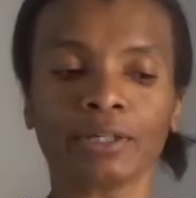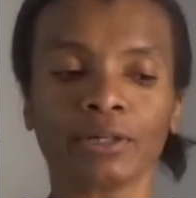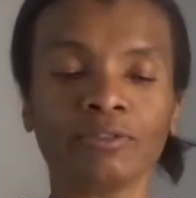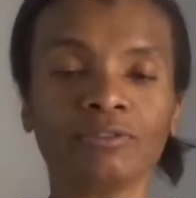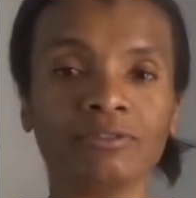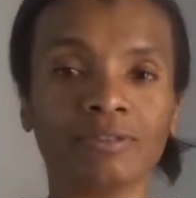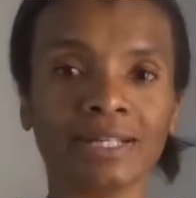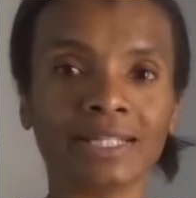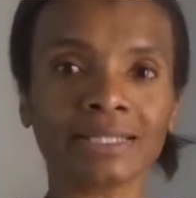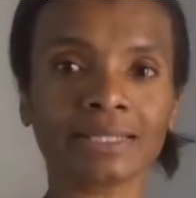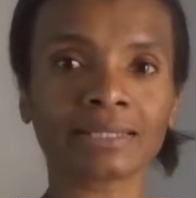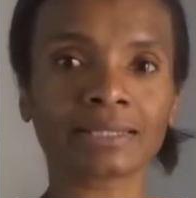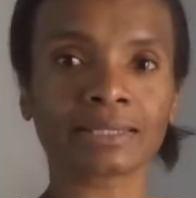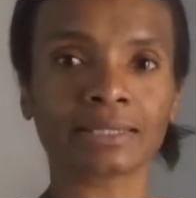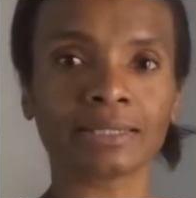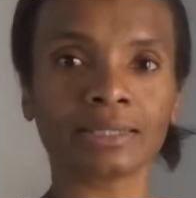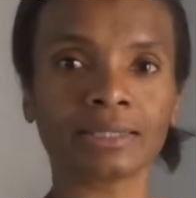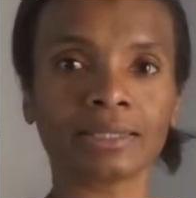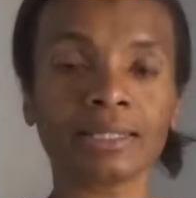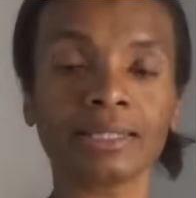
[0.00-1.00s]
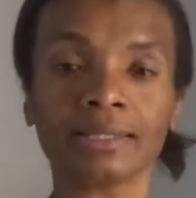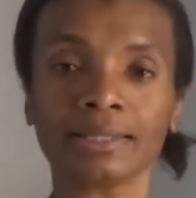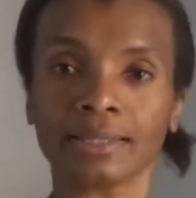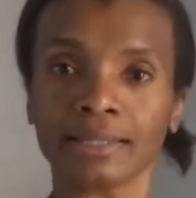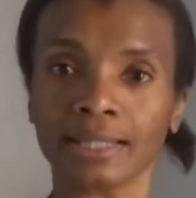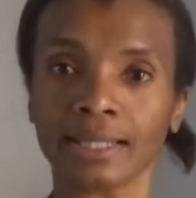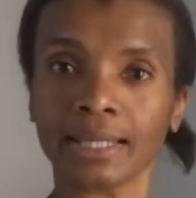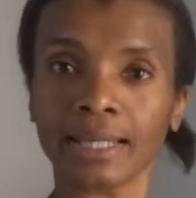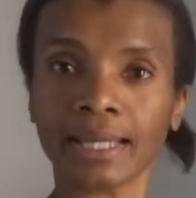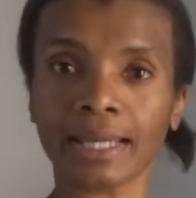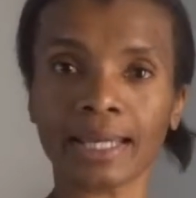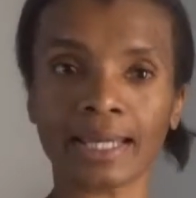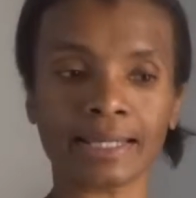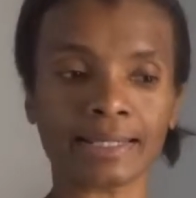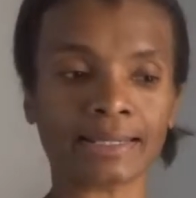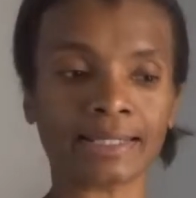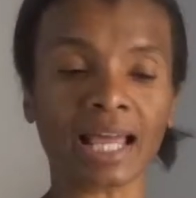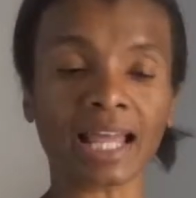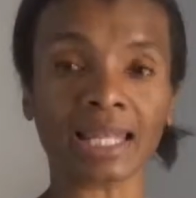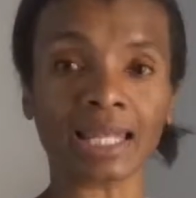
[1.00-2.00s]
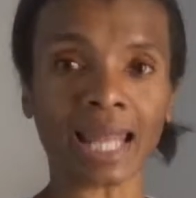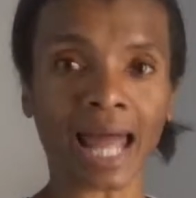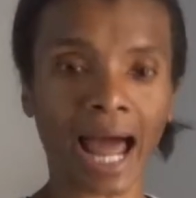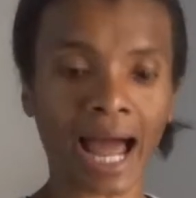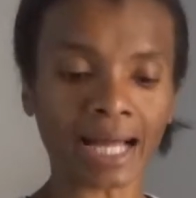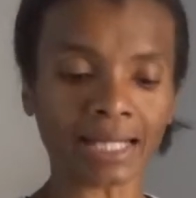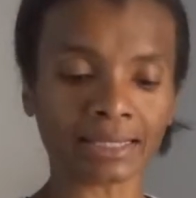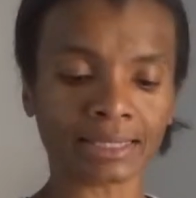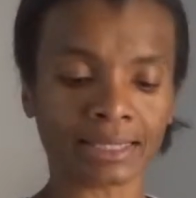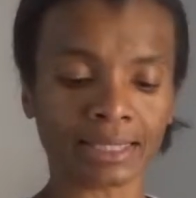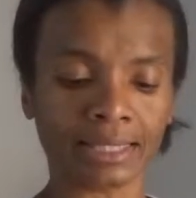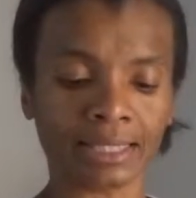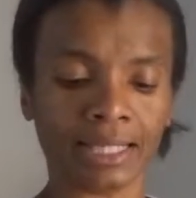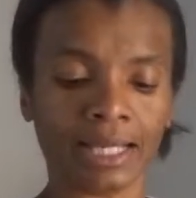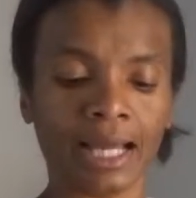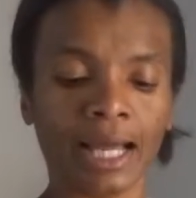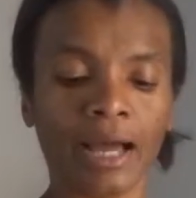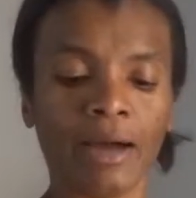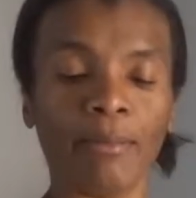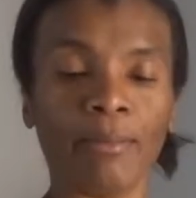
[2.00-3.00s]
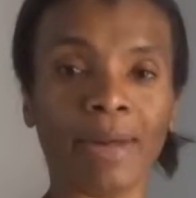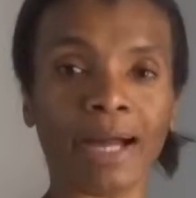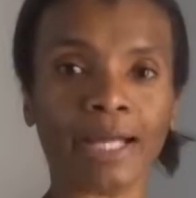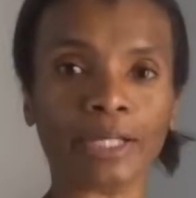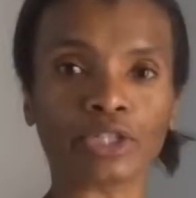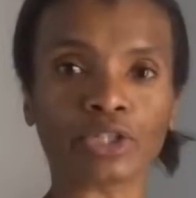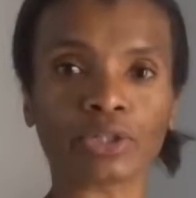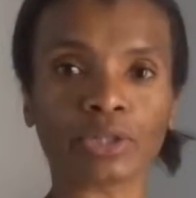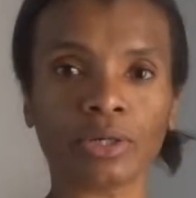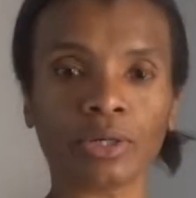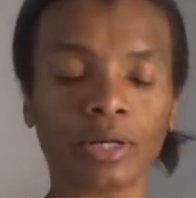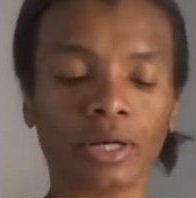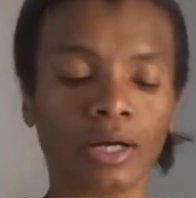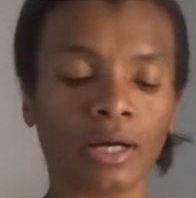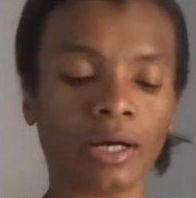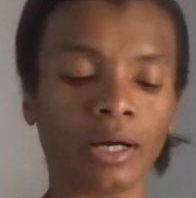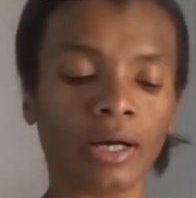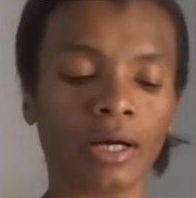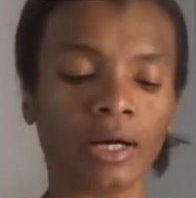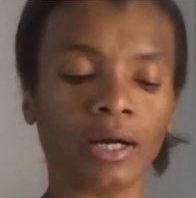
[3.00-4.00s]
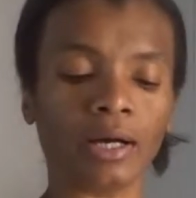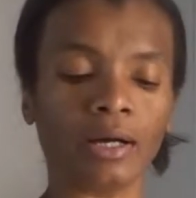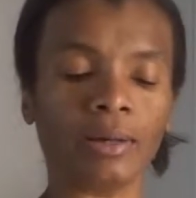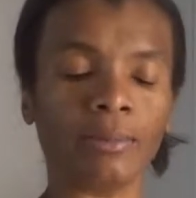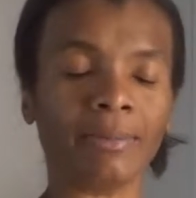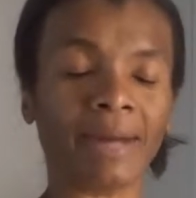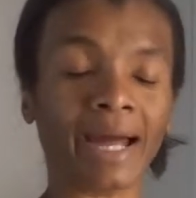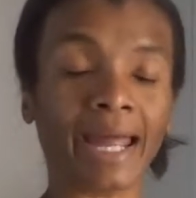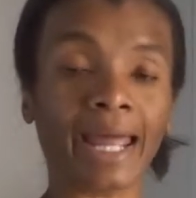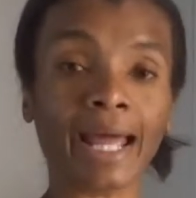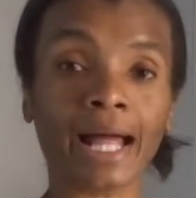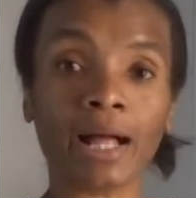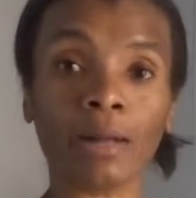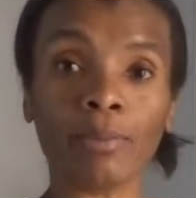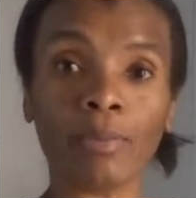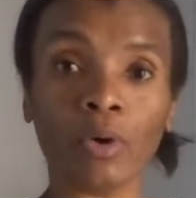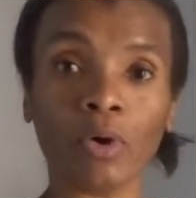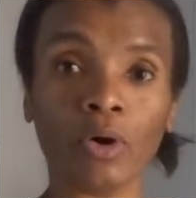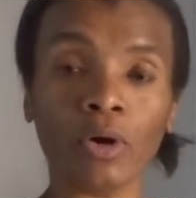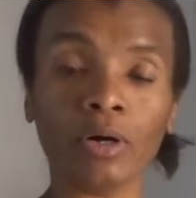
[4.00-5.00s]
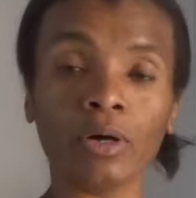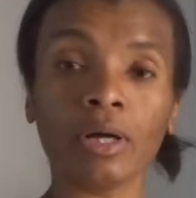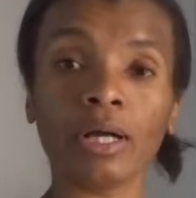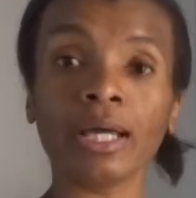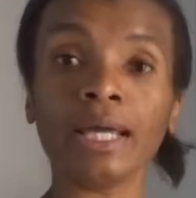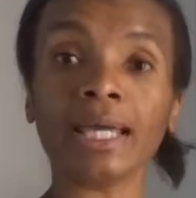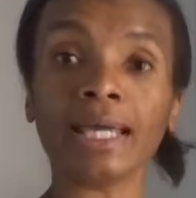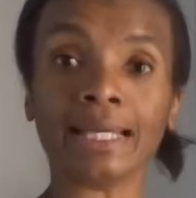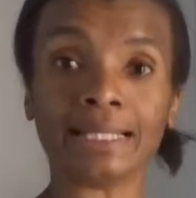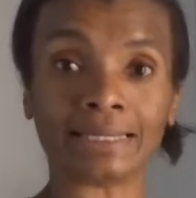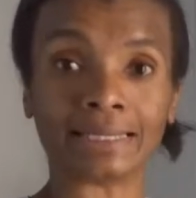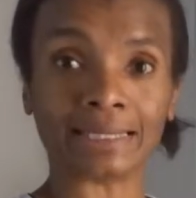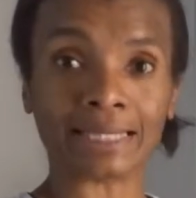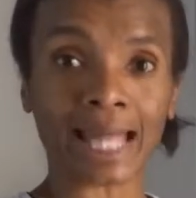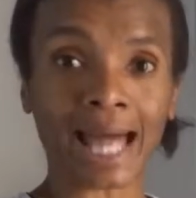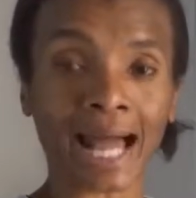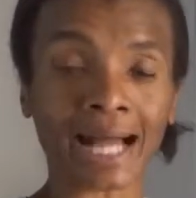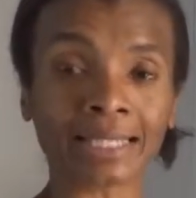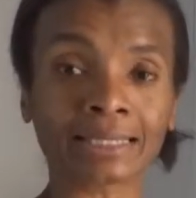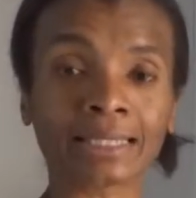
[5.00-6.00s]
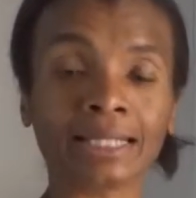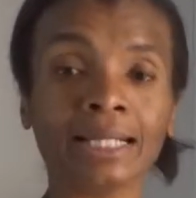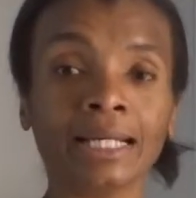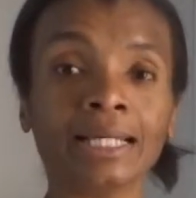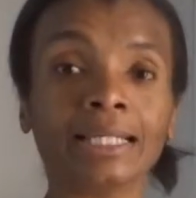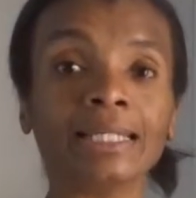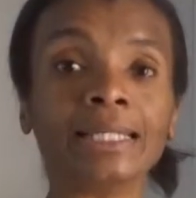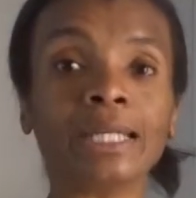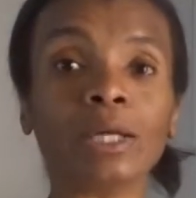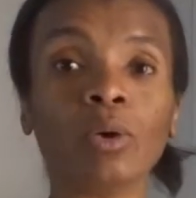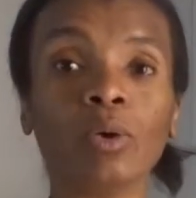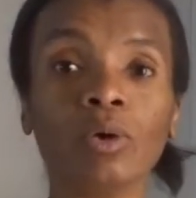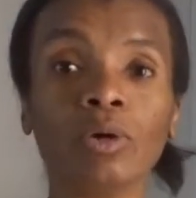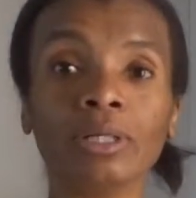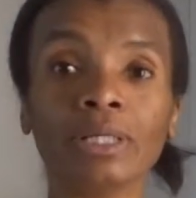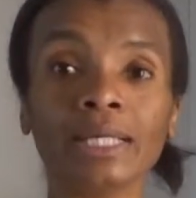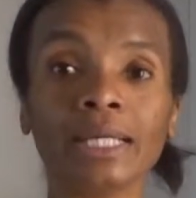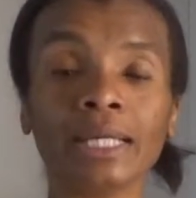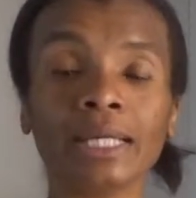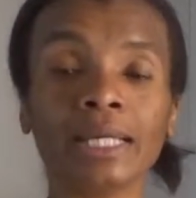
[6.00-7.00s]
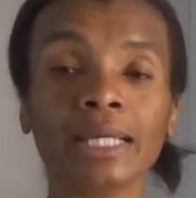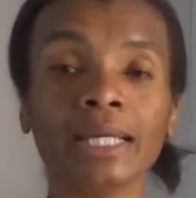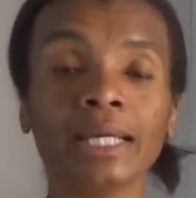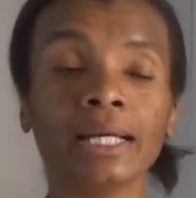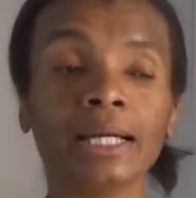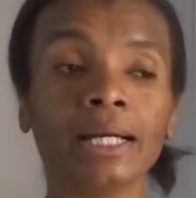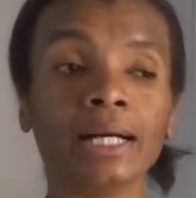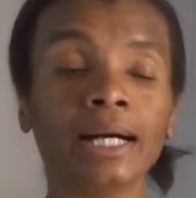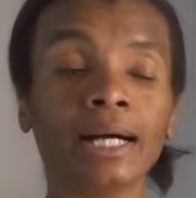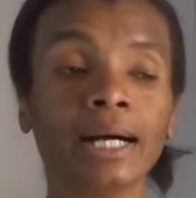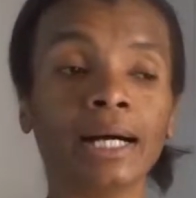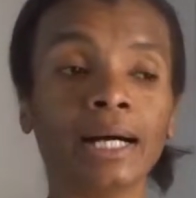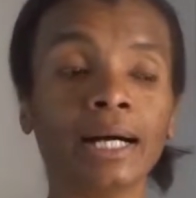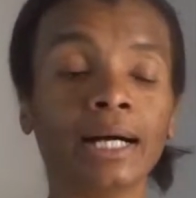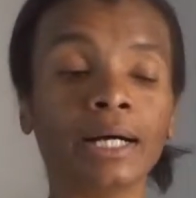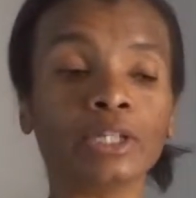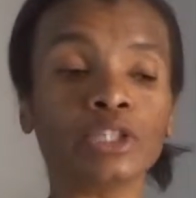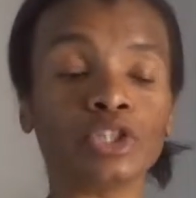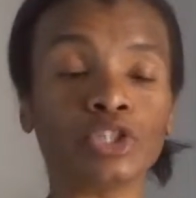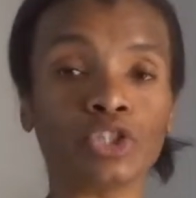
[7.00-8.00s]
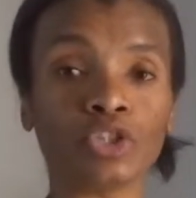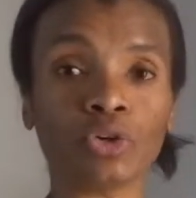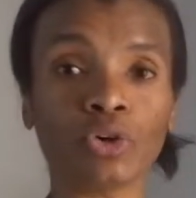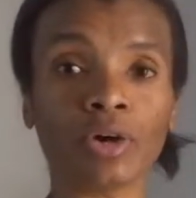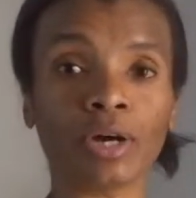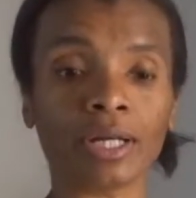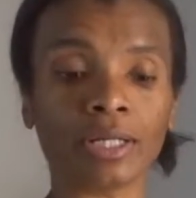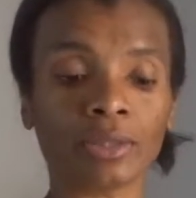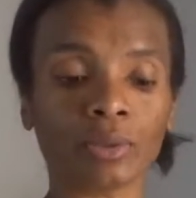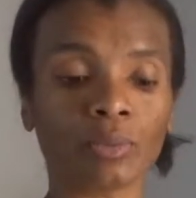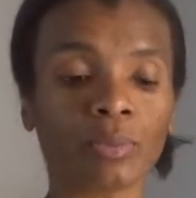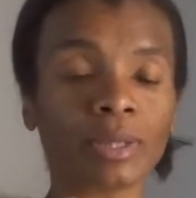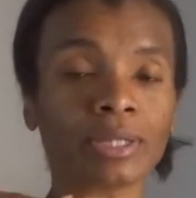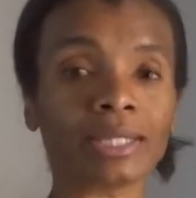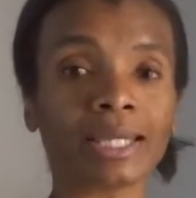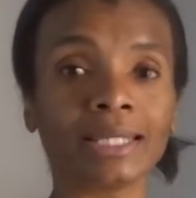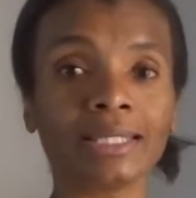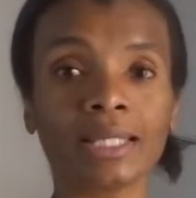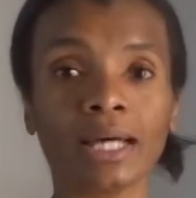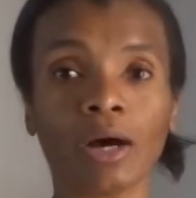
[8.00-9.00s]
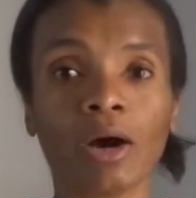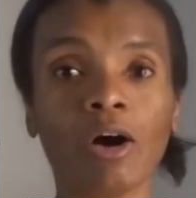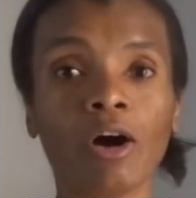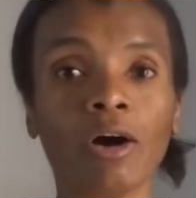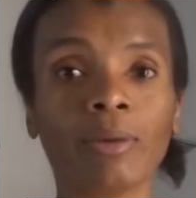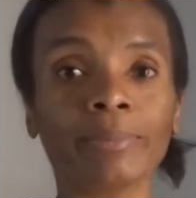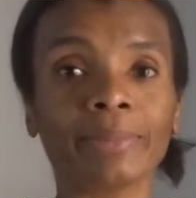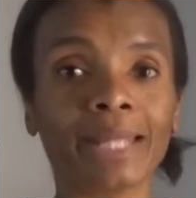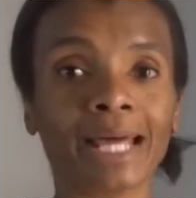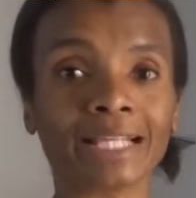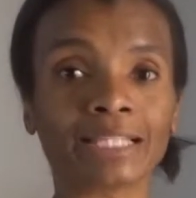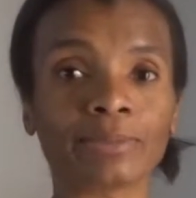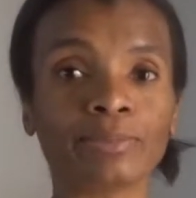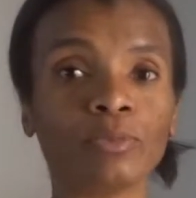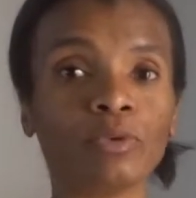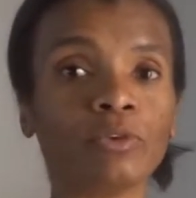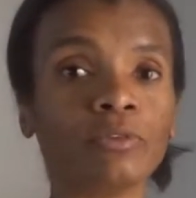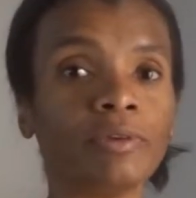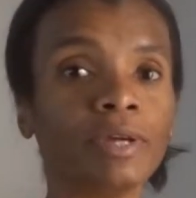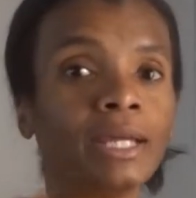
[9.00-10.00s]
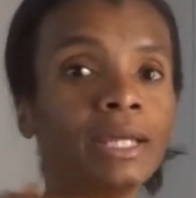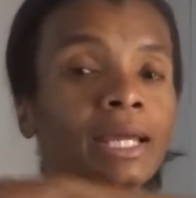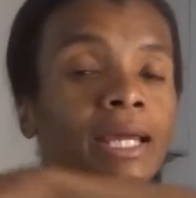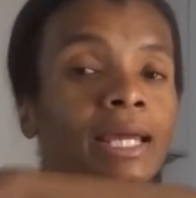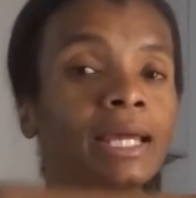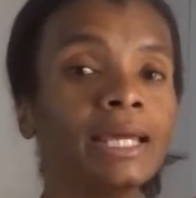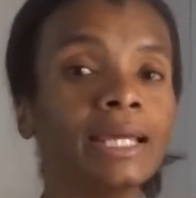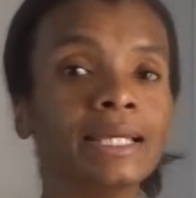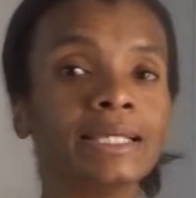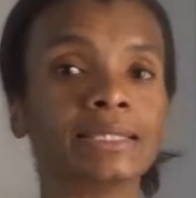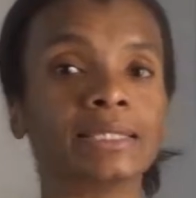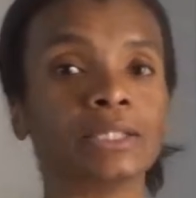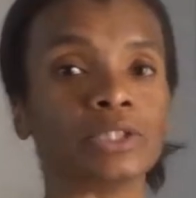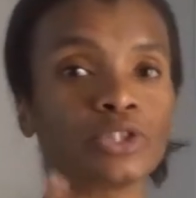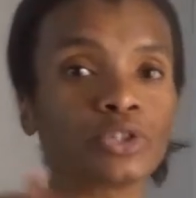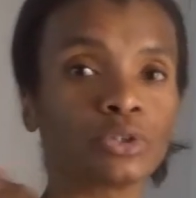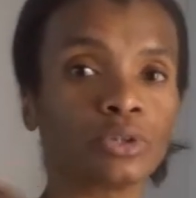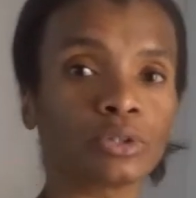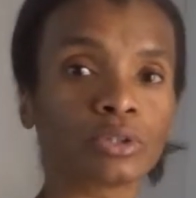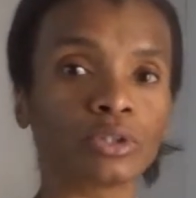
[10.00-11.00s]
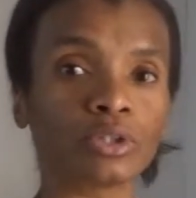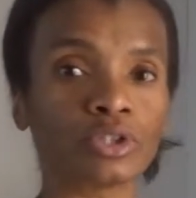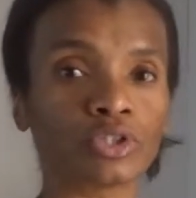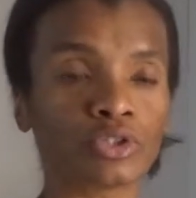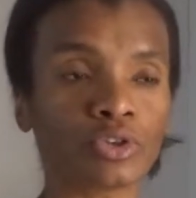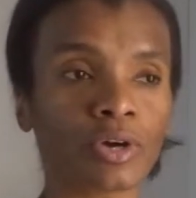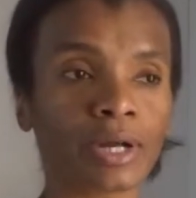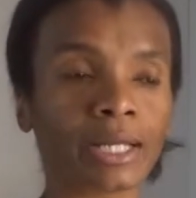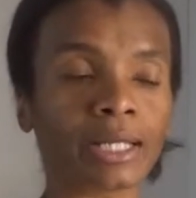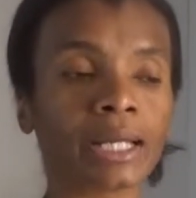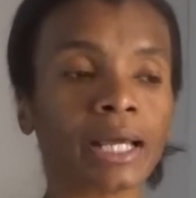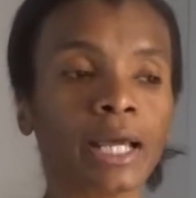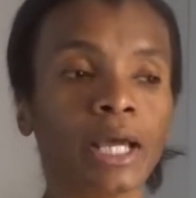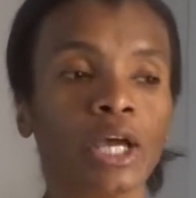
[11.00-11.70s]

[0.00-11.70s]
wrist is locked, my elbow is locked. The only joint within the arm that's moving is the shoulder joint.